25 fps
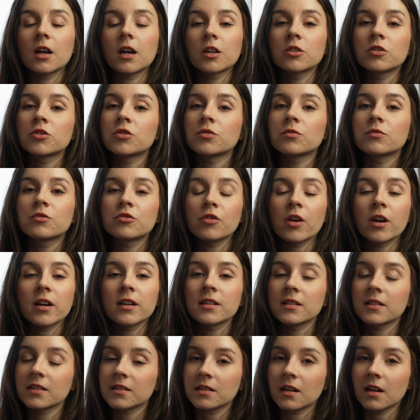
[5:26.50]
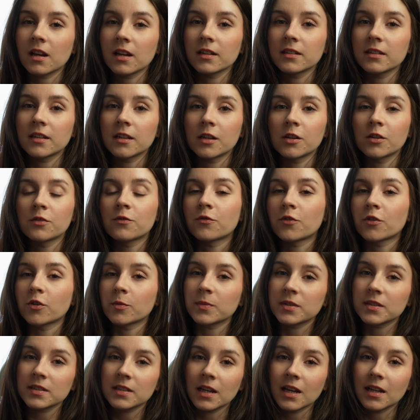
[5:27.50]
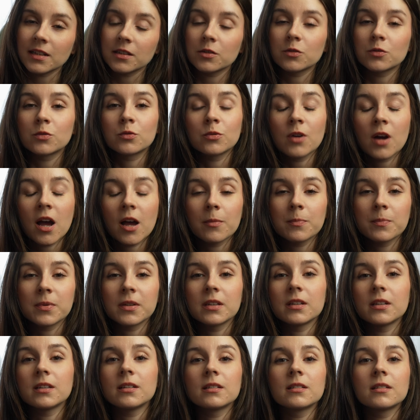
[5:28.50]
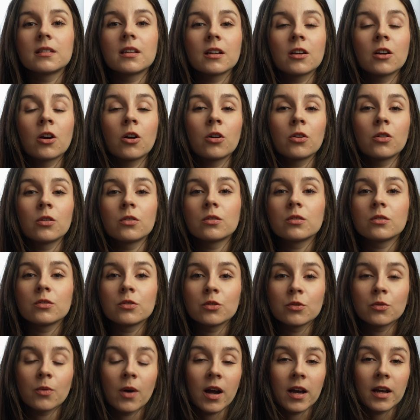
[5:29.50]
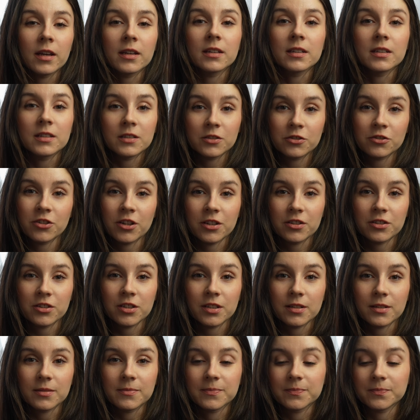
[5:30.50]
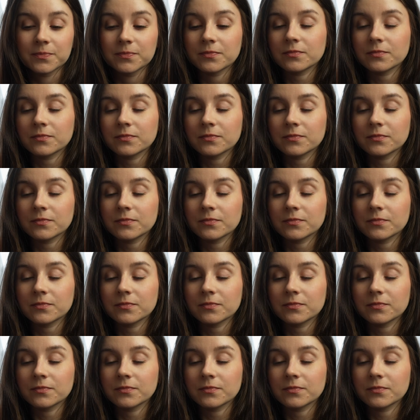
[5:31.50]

As you drag slider from sad to happy, the whole UI is changing.